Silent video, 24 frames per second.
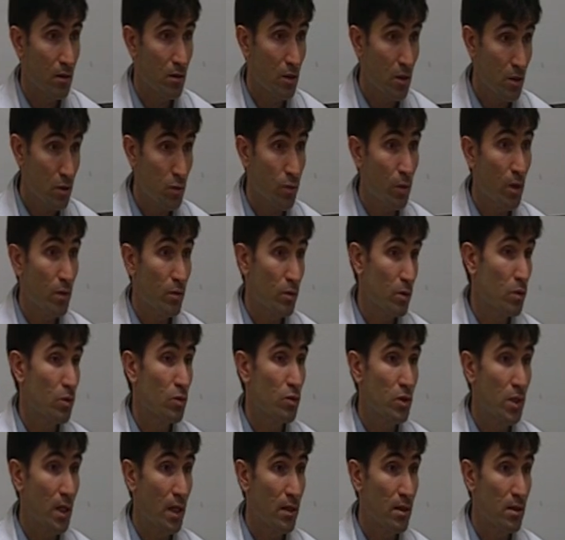That's why we
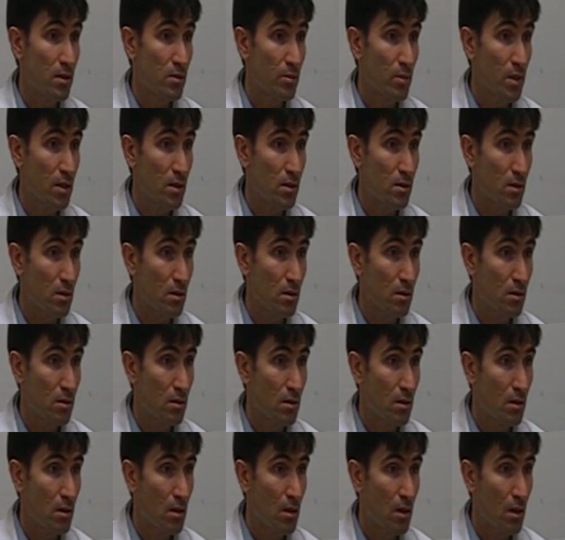do Chinese medicine,
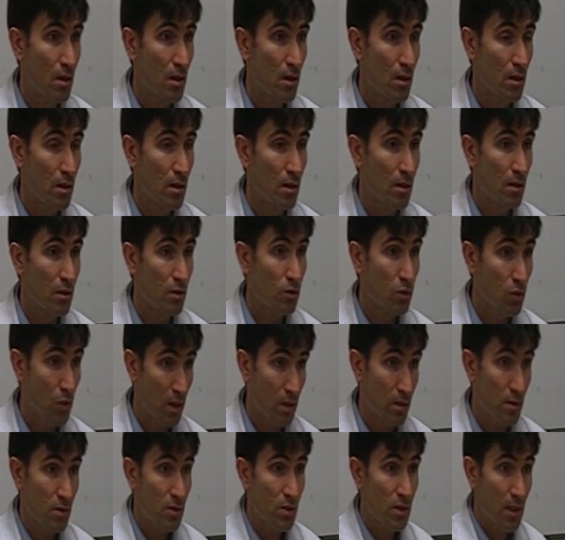to
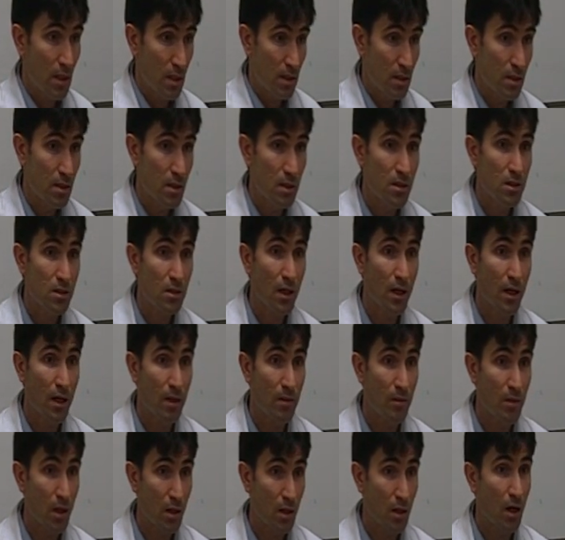understand this time,
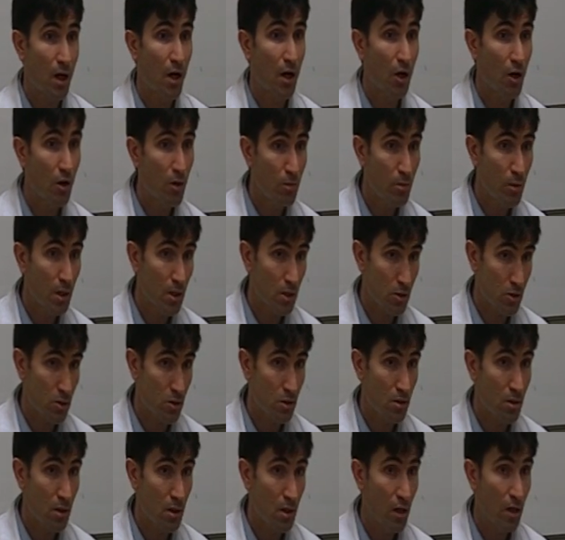like how much
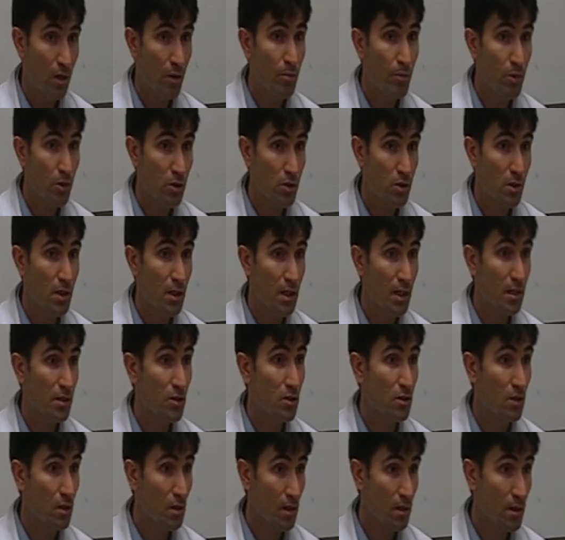a person has
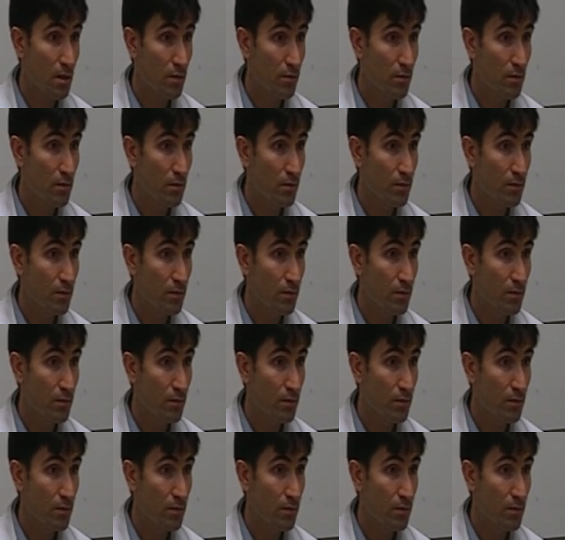to live.